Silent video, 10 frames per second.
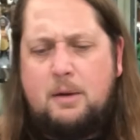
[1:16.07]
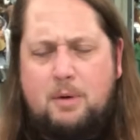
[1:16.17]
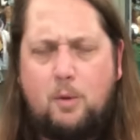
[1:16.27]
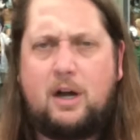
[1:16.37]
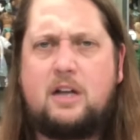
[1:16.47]

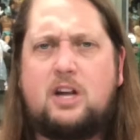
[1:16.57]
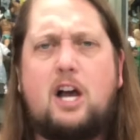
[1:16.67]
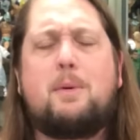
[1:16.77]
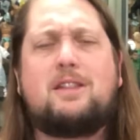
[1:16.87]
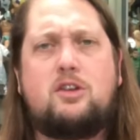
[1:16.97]
But we're going to
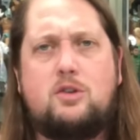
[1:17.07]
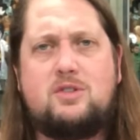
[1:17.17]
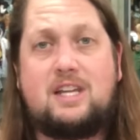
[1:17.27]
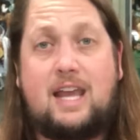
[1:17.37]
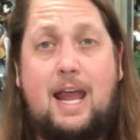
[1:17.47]
talk about the
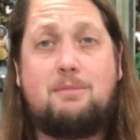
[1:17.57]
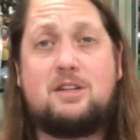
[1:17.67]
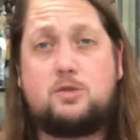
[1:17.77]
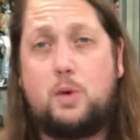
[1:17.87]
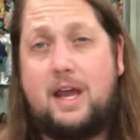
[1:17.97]
news that came
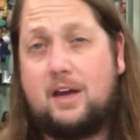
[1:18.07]
this week,